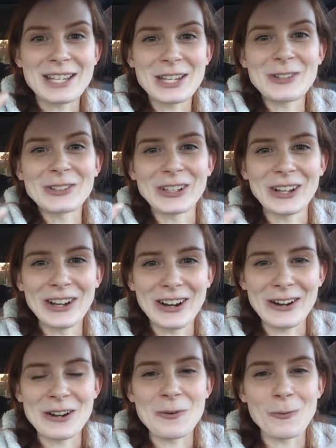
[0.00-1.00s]
You
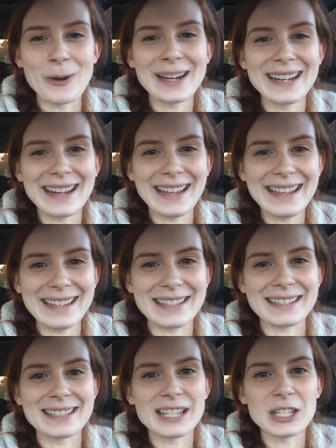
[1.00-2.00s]
learn what it
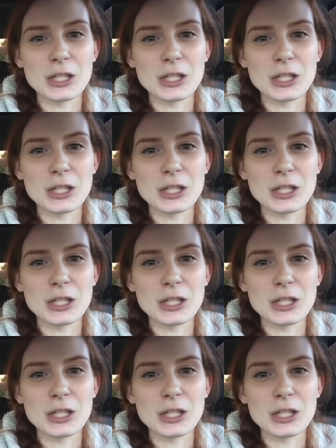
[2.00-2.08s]
is